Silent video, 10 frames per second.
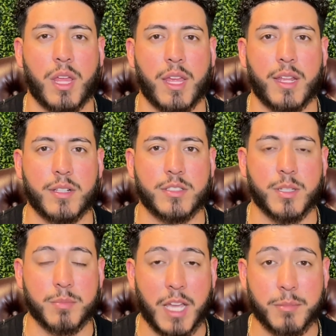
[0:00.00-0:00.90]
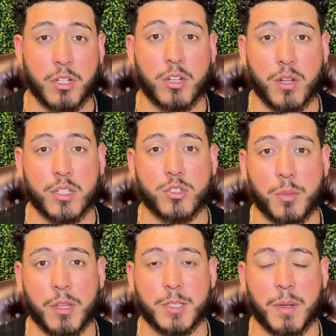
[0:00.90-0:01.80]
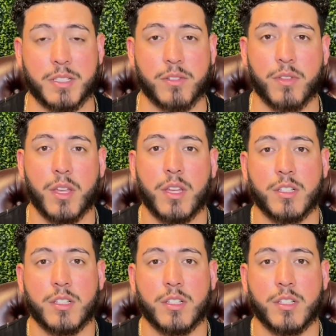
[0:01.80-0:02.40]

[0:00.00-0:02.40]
and sometimes they're extremely expensive.